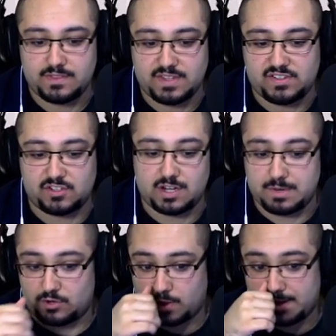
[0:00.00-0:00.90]
This is going to
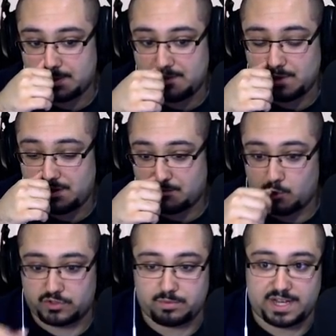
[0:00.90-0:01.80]
be great. We, we have
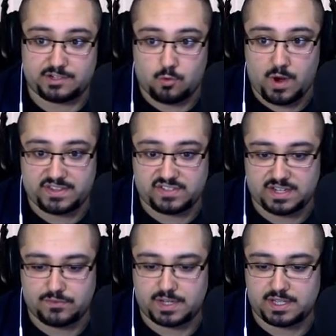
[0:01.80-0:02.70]
multiplied quite
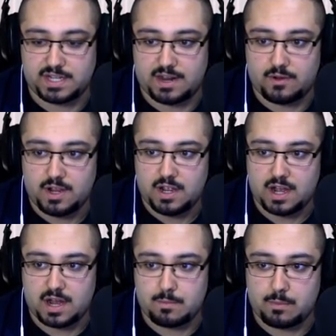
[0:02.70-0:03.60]
significantly now.
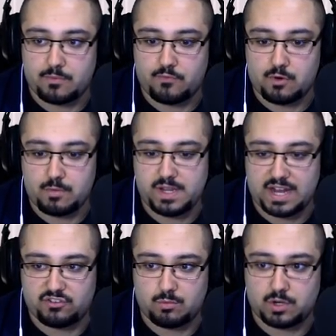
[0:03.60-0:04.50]
Uh, but before we,
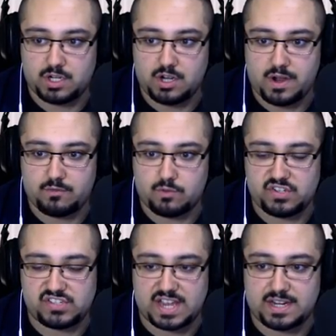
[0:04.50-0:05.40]
actually, we're going to go ahead and
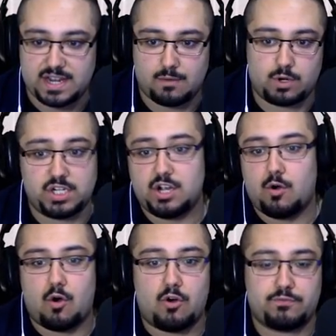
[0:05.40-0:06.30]
reset. And we're going to go
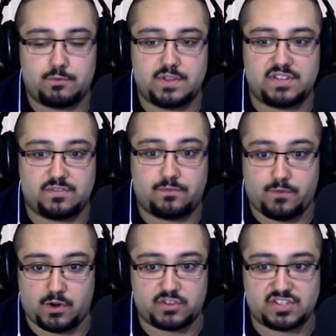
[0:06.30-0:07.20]
all through this
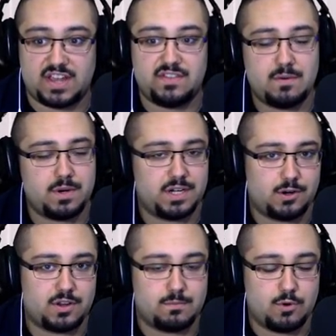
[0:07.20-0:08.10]
first, and then we're going to
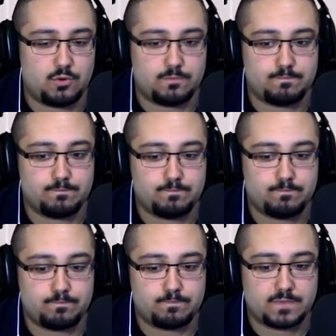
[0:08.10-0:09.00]
go to the moon.
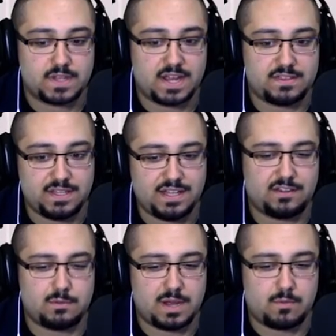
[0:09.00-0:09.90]
I think
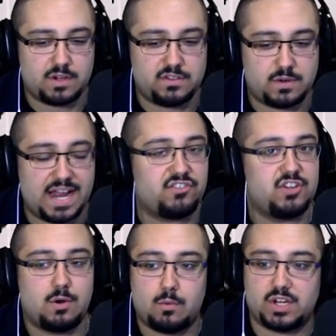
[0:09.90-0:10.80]
that's the way I want to do it. Actually, you know what?